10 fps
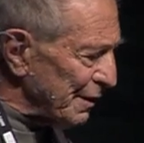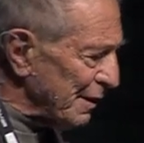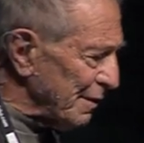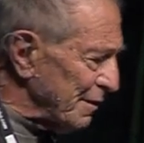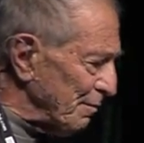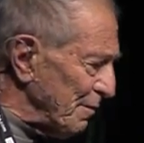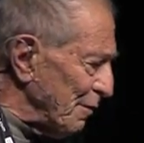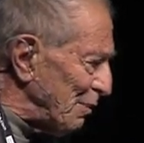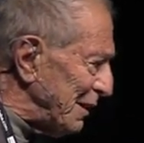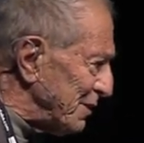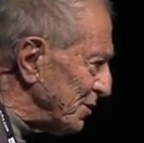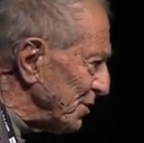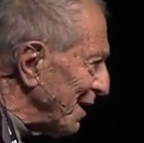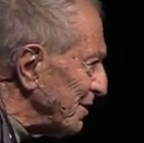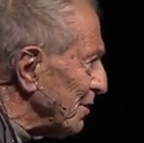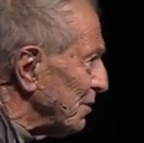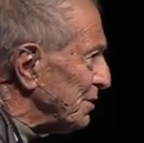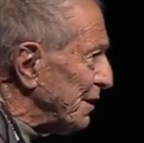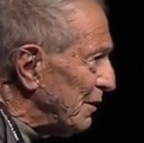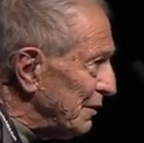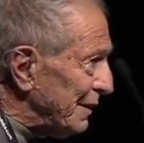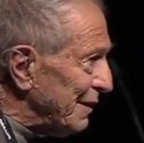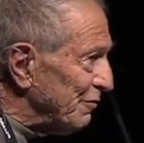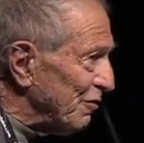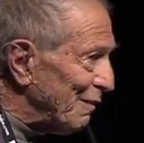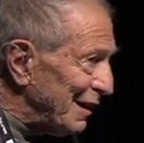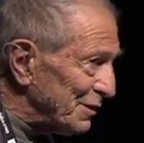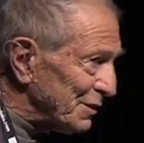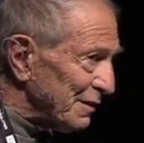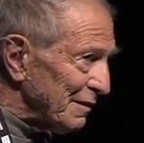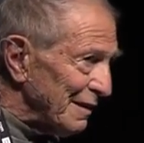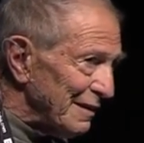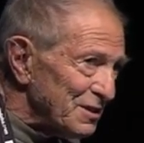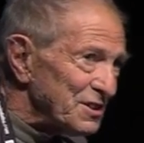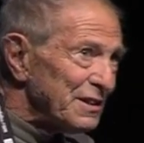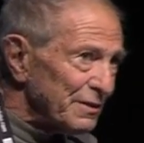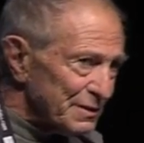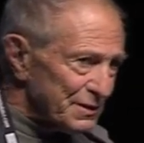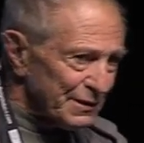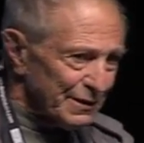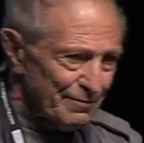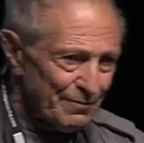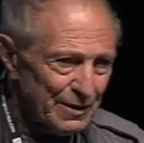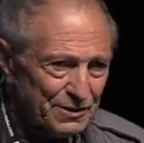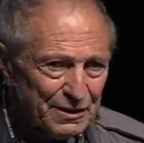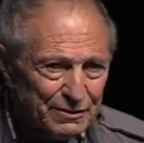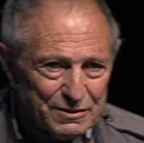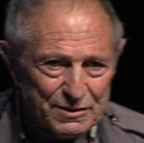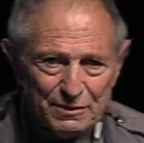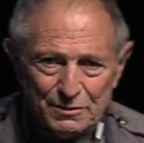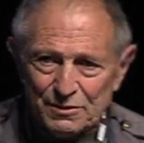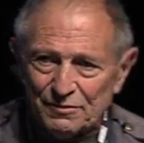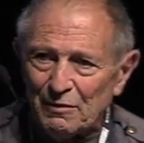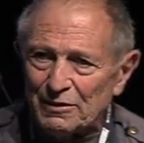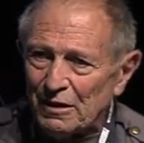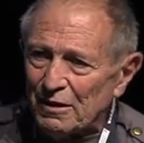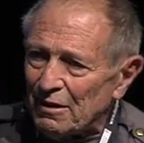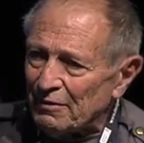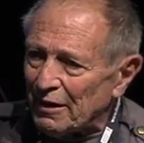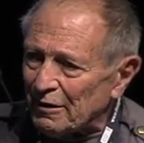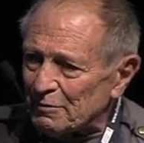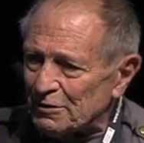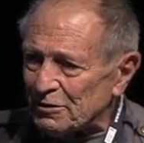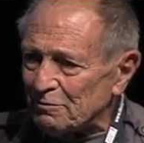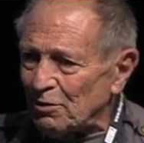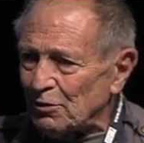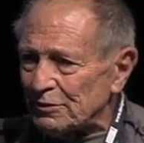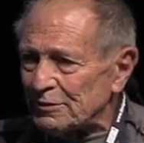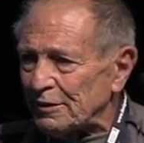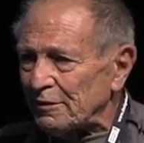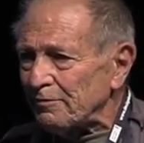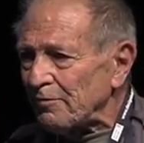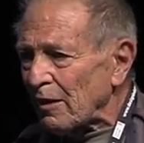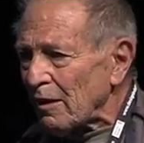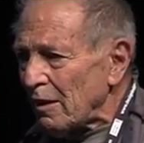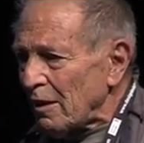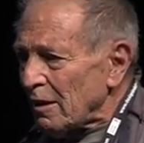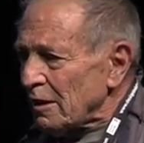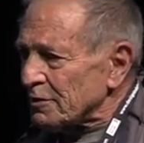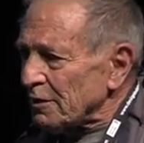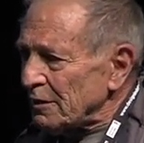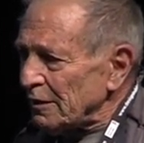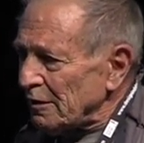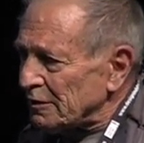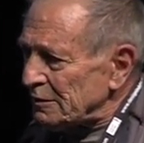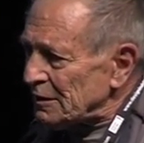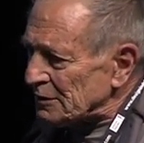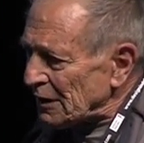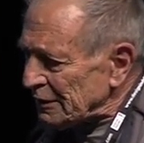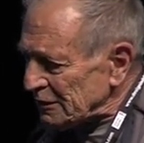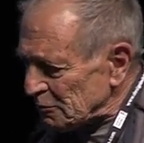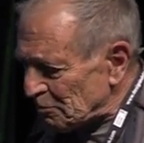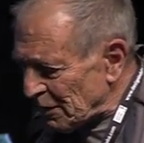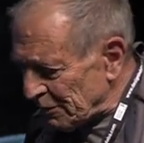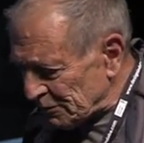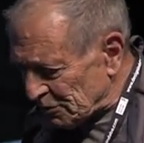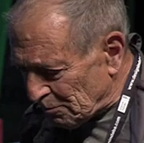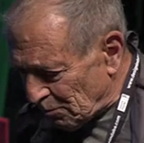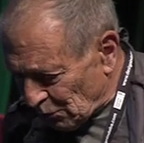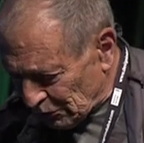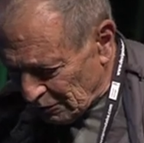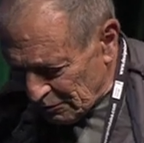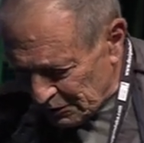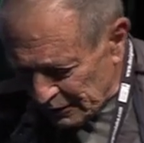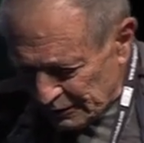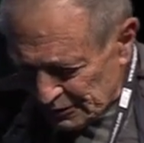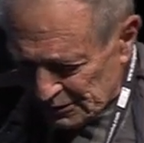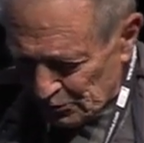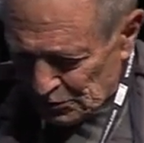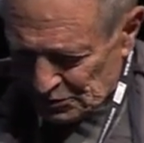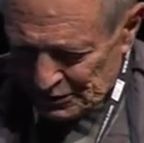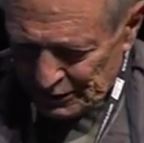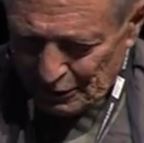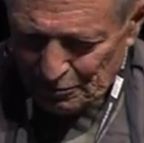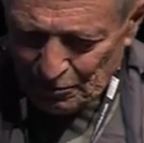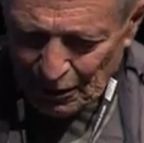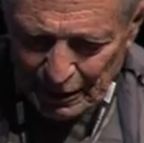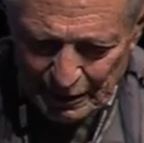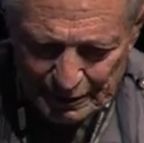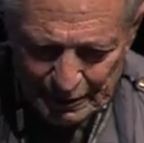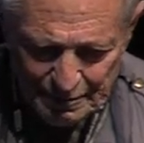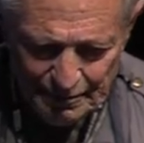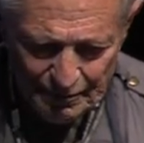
the police tried to control the information, secrecy. Secrecy was of the utmost importance to them. So the Detainees Parents Support Committee was set up by,